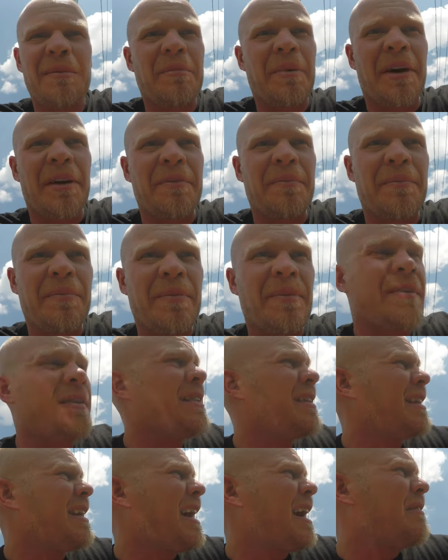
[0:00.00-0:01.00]
But
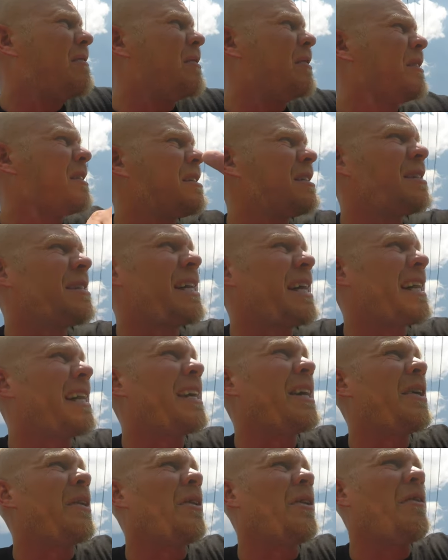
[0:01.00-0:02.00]
after this is taken
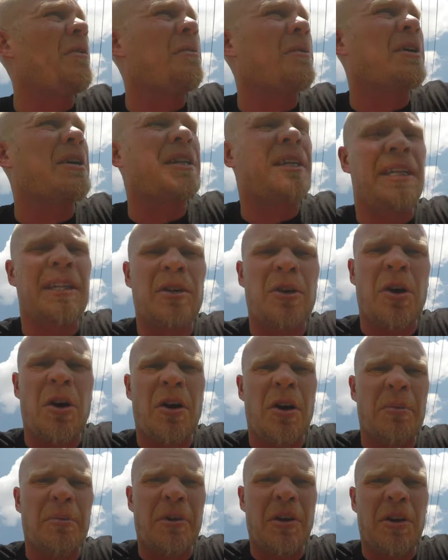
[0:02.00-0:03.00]
care of, I'm gonna clean the car up.